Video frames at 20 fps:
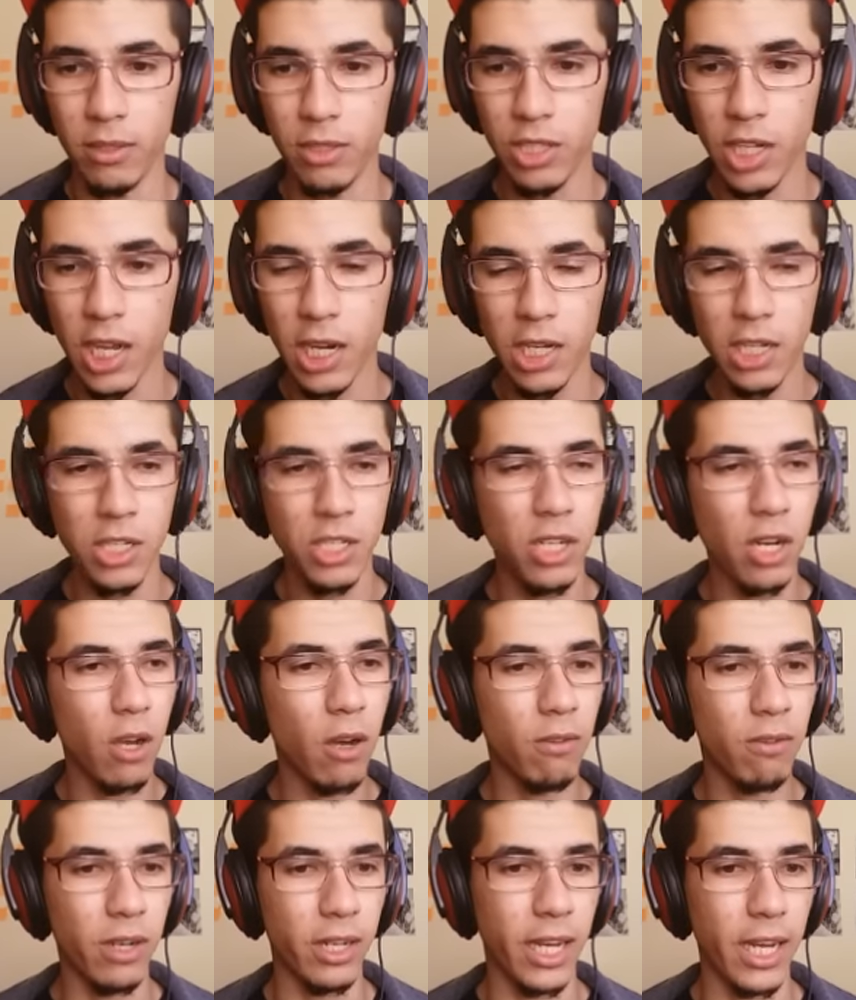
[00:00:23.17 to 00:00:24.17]
Challenge
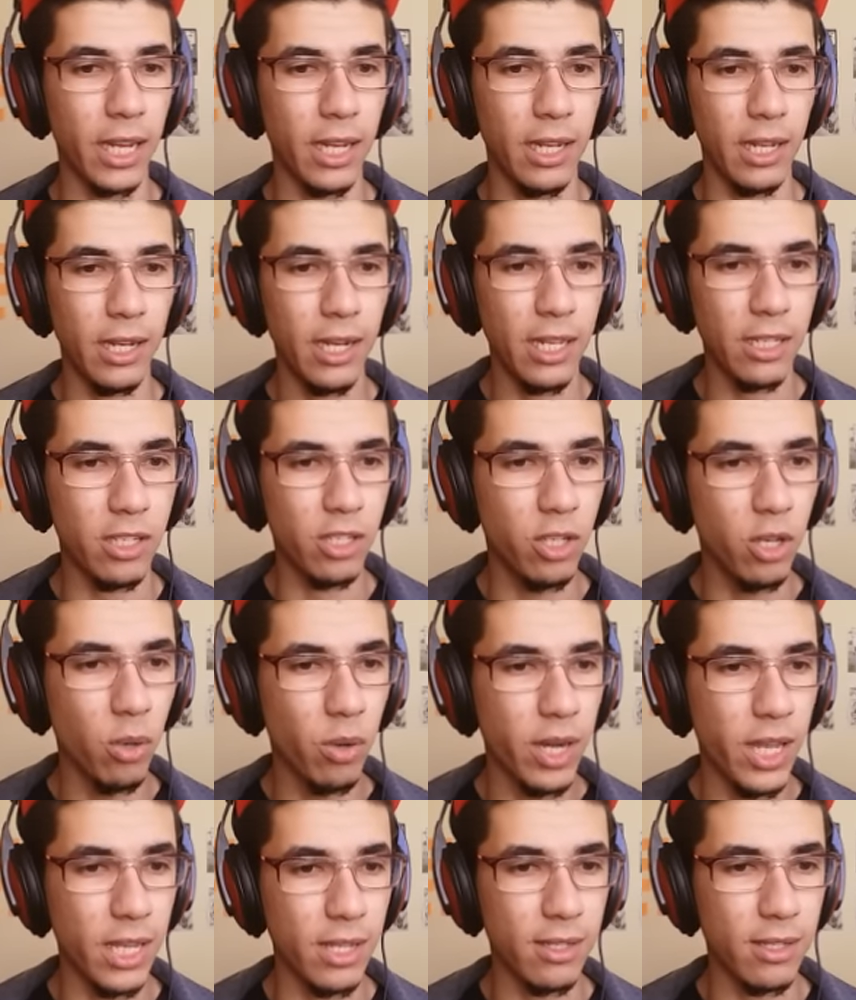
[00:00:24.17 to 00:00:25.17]
overkill. Let's
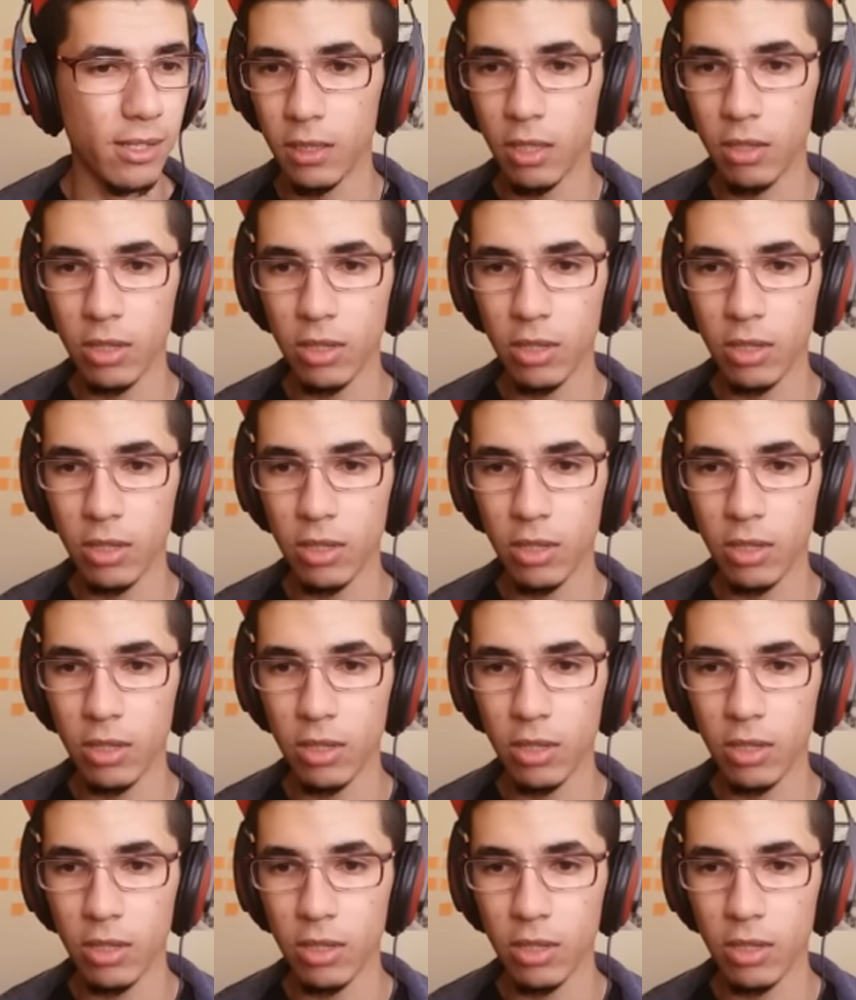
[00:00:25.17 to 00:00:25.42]
do this.